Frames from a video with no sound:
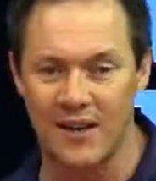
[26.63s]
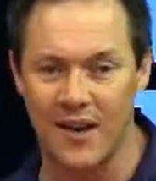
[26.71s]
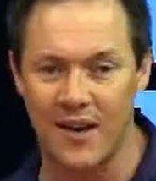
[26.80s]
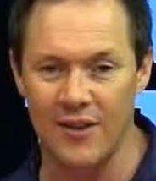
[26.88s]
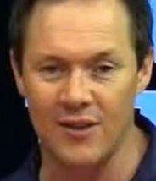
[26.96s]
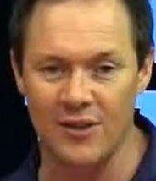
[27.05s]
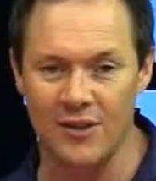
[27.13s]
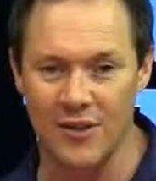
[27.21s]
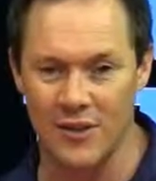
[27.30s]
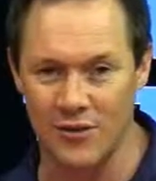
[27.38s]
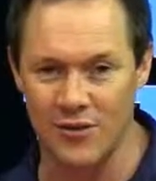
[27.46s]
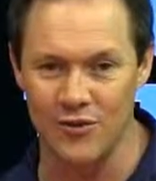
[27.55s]
Now that you see
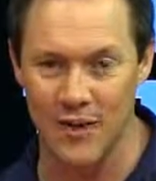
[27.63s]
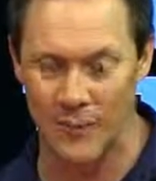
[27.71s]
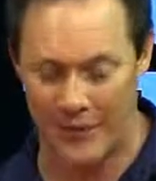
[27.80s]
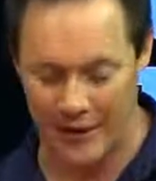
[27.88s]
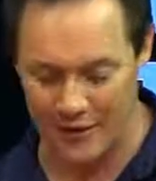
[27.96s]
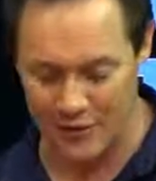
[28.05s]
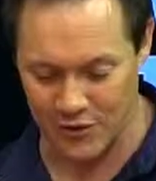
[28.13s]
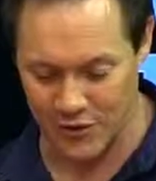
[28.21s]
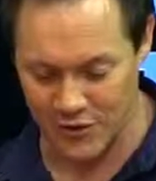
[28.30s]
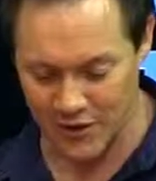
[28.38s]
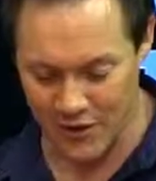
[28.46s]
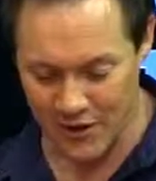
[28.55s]
who's up against
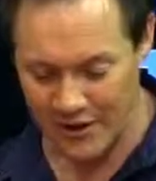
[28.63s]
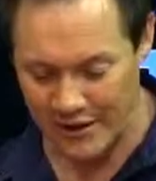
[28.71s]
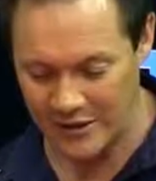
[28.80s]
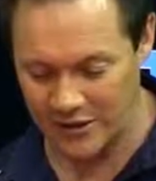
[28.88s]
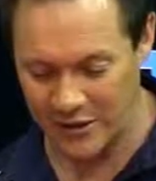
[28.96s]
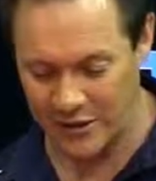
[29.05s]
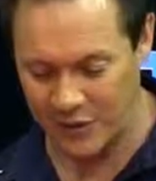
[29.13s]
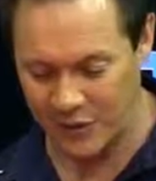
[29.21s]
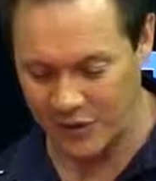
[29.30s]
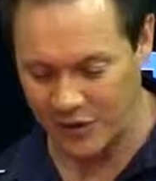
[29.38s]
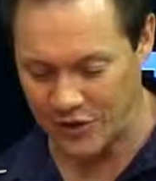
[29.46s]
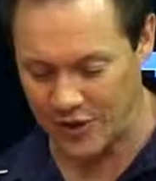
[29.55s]
who, let's start off
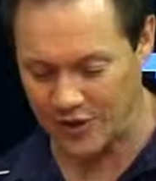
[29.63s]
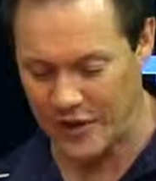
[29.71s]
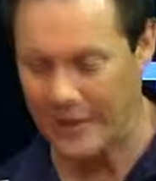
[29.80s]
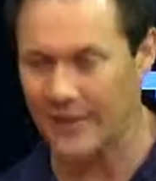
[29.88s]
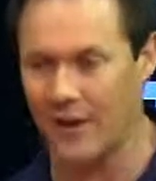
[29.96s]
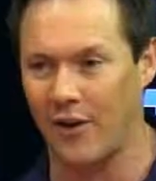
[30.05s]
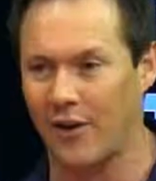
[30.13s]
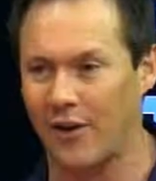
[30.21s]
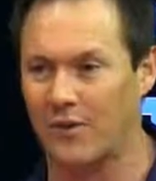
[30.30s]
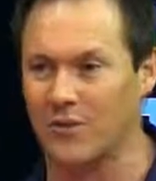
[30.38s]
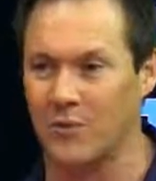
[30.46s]
with the Chiefs and the Hurricanes.